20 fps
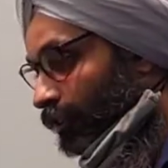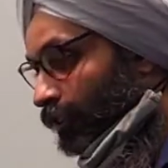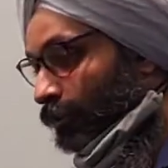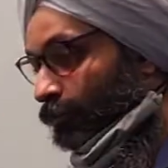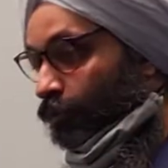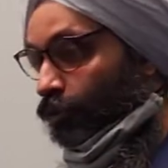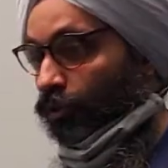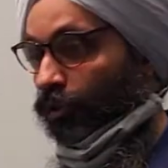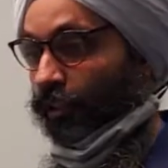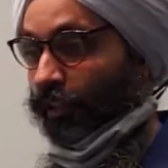
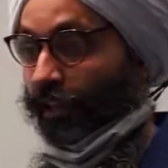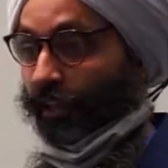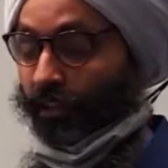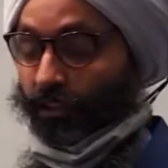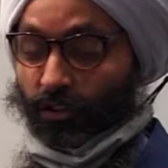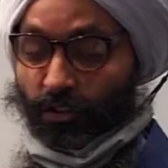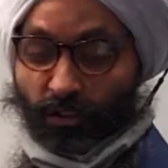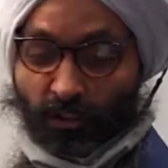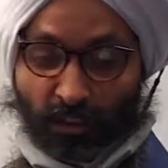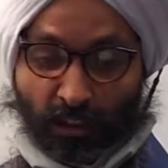
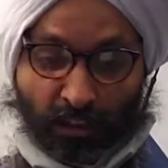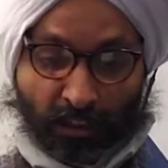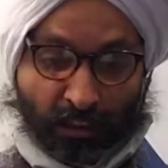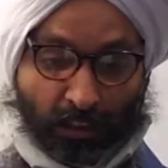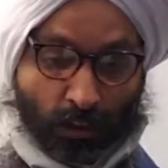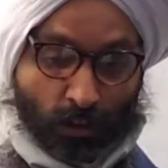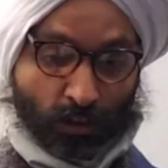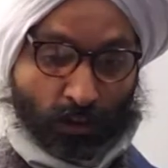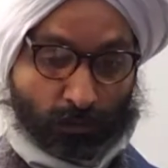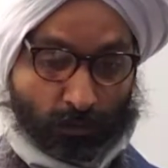communication and
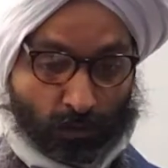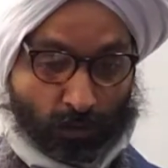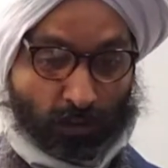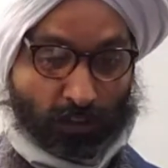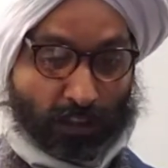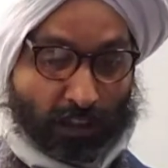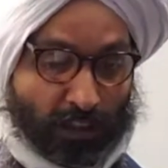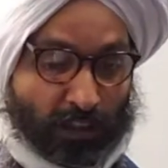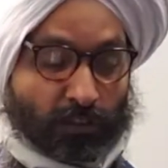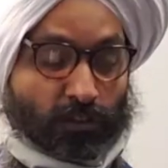how
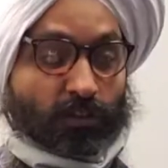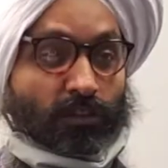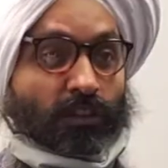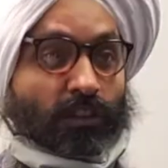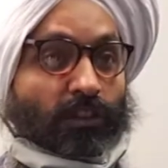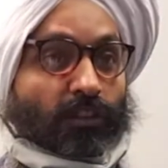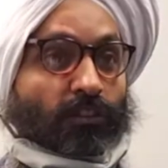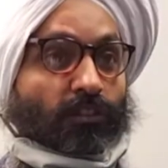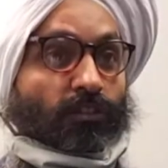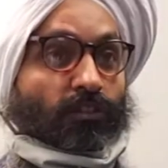communication
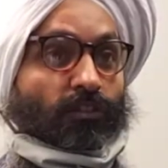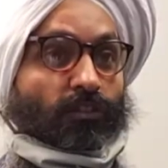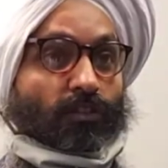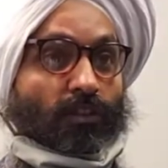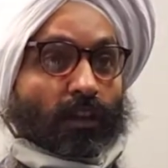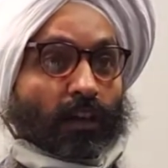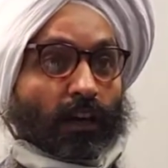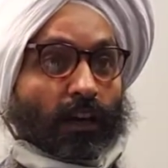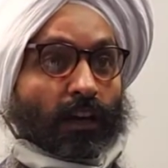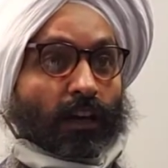is
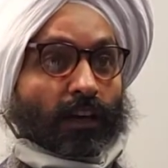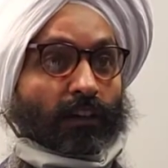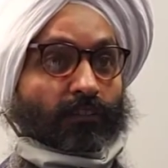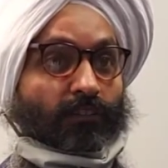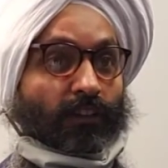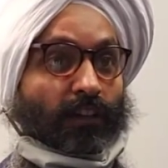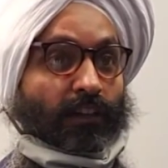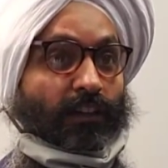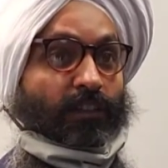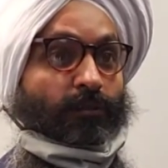
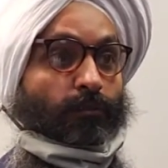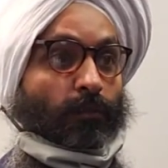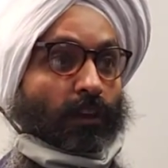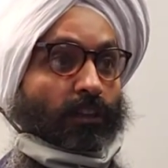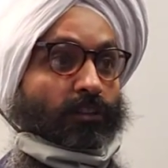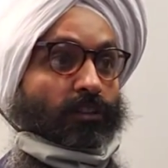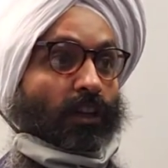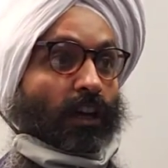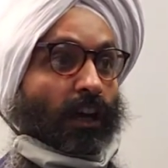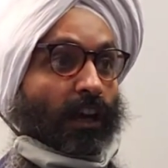very
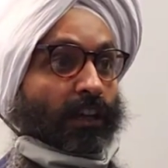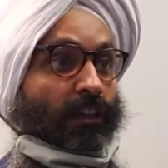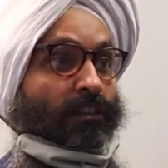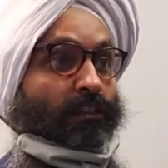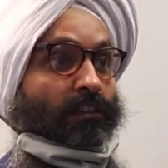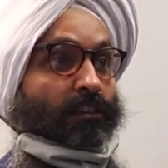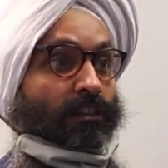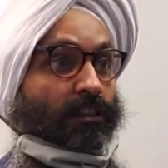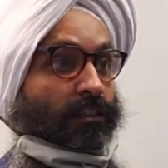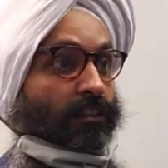much
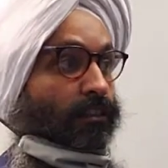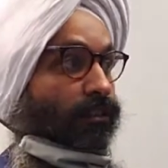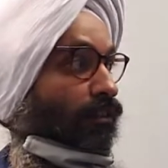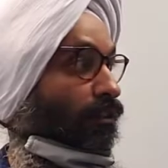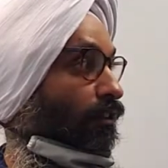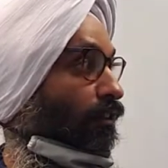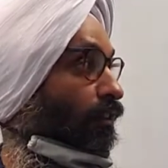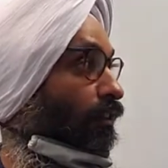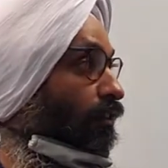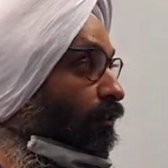highly
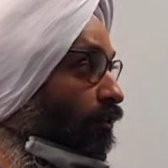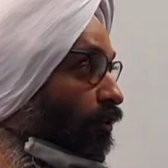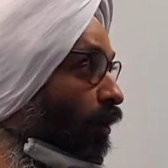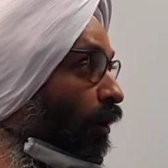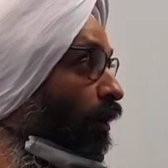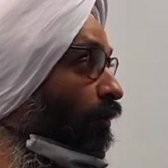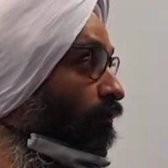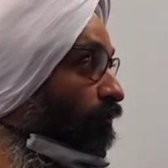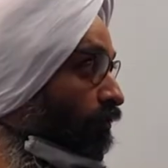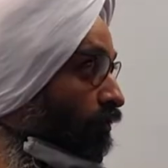
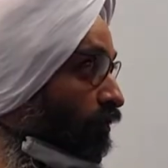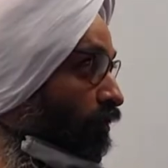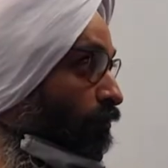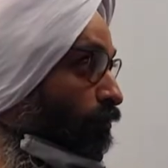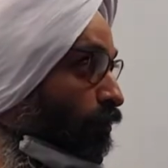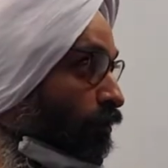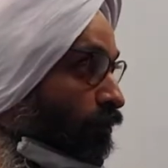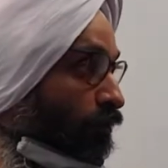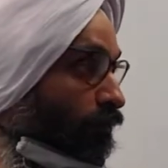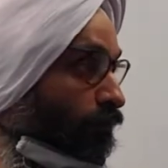
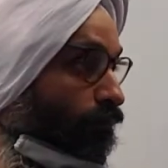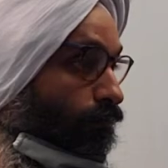non-verbal.